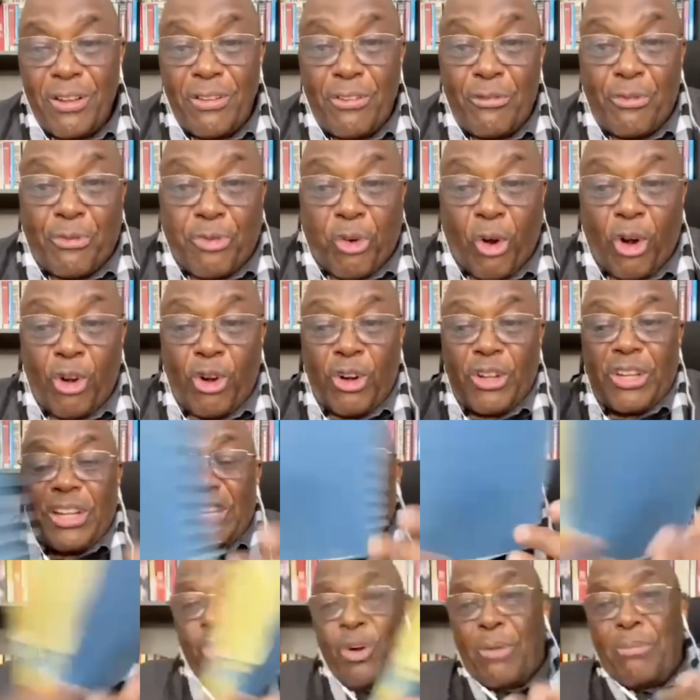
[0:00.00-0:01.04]
followed
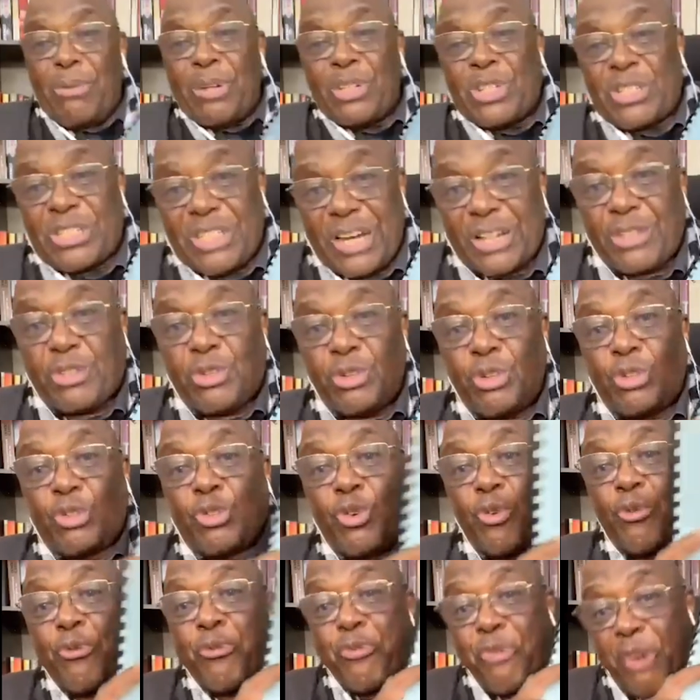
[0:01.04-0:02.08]
the Rome statute
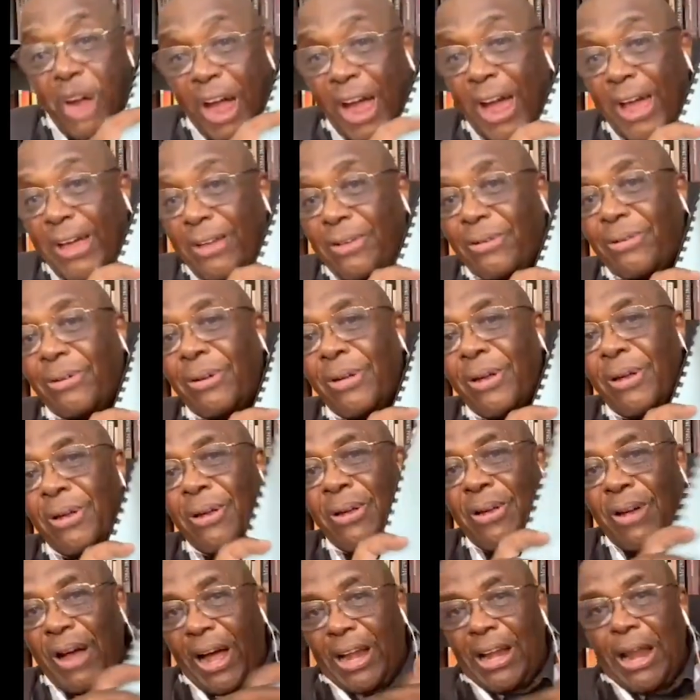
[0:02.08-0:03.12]
to file
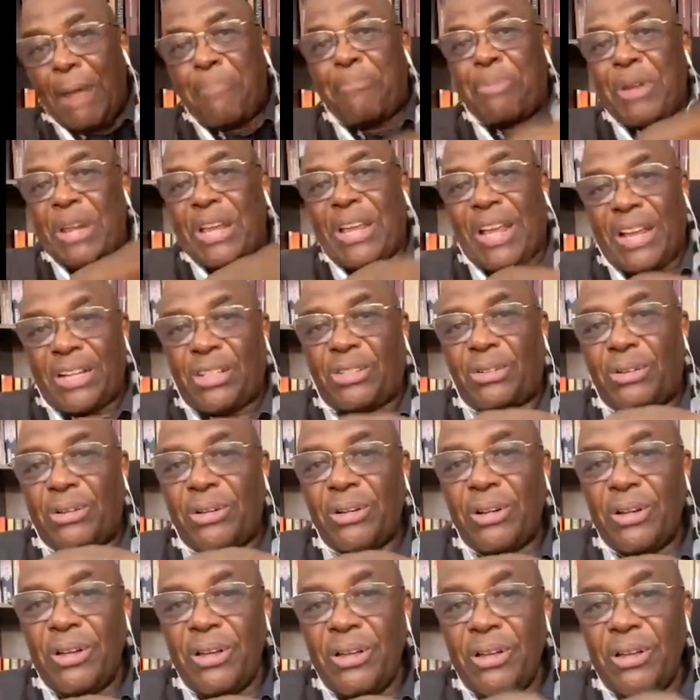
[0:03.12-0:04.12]
an application.